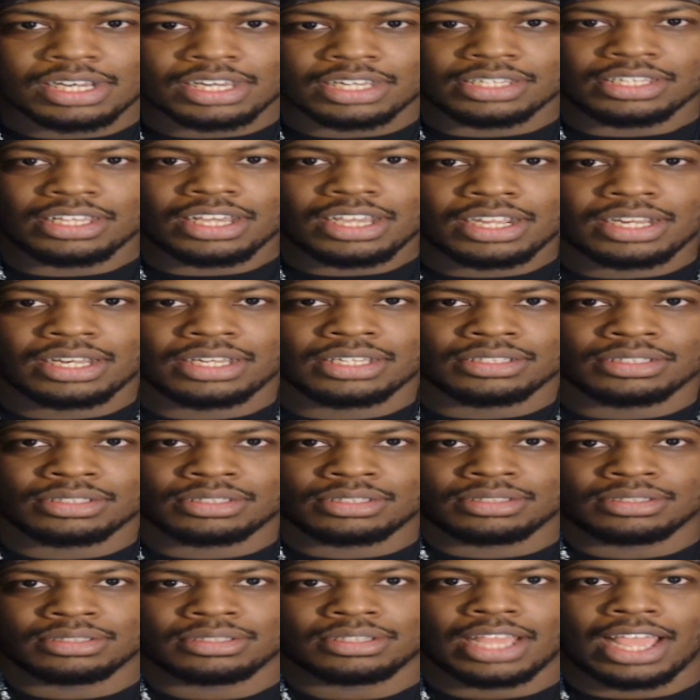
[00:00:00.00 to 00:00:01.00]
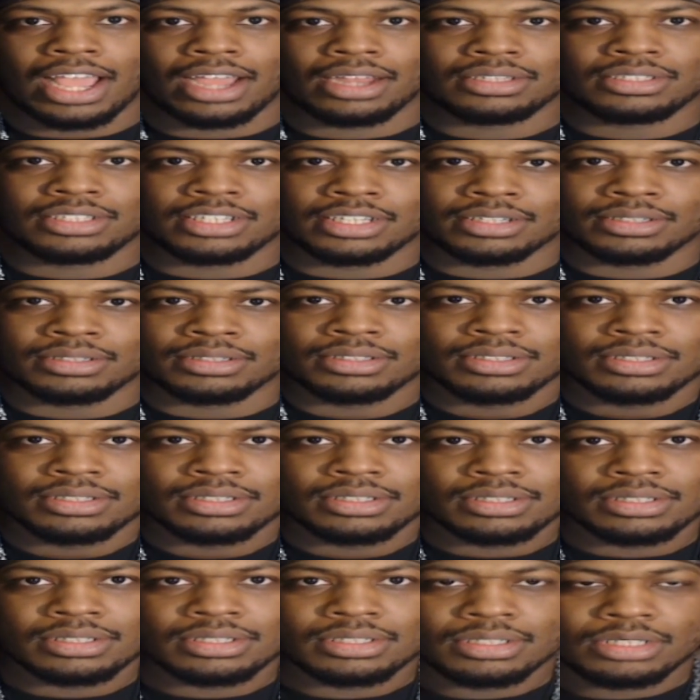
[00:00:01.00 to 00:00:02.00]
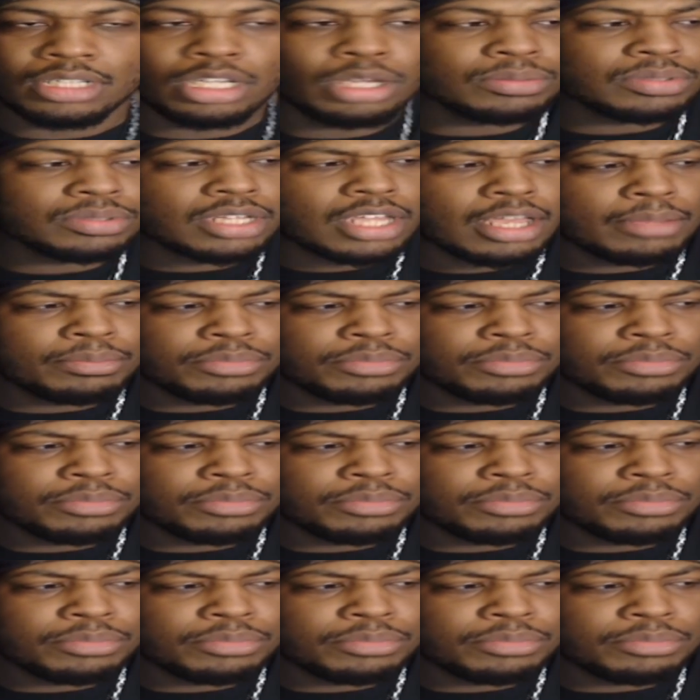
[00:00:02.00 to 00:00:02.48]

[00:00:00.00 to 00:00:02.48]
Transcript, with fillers: ducklings out there, you know what I'm saying?